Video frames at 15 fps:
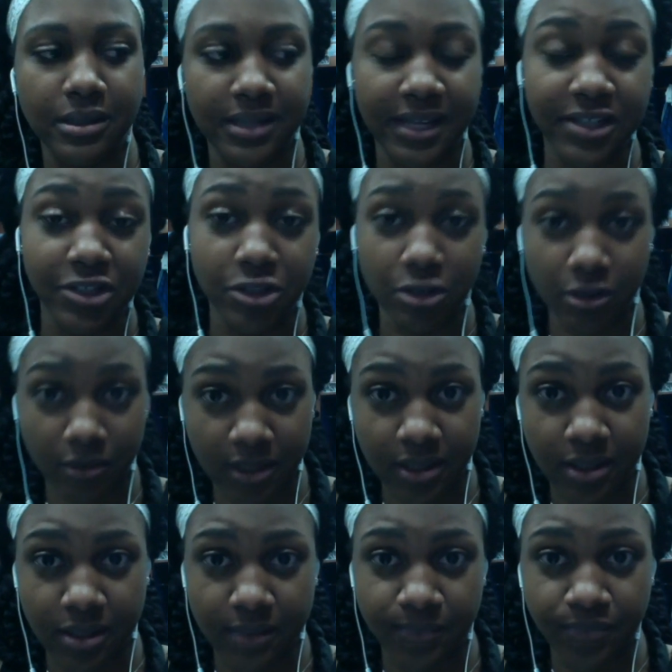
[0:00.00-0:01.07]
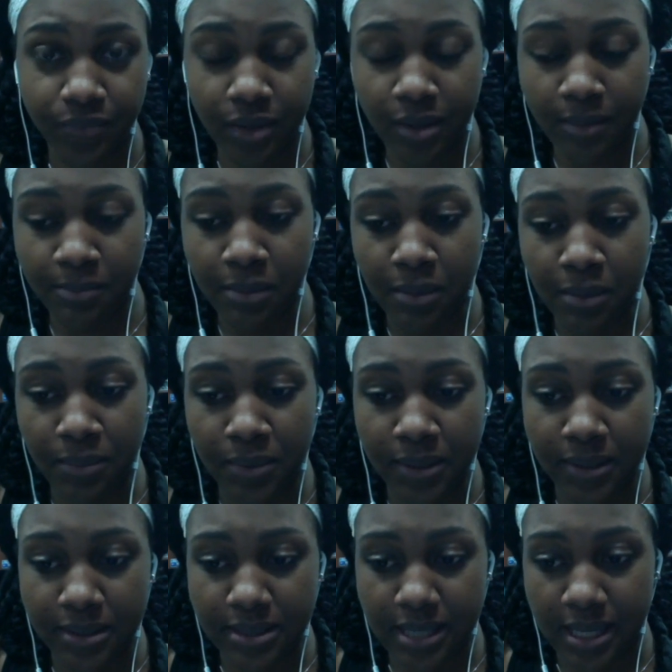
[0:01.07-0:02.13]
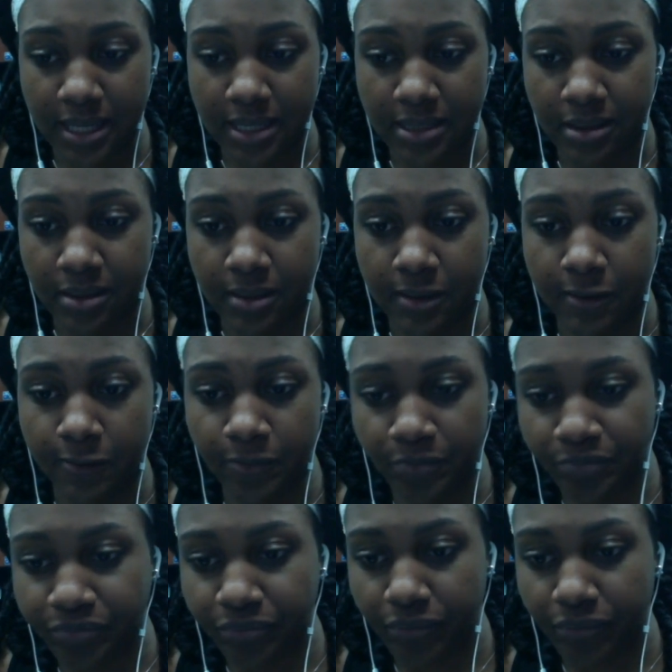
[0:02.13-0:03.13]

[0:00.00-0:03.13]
Nigerian Muppets and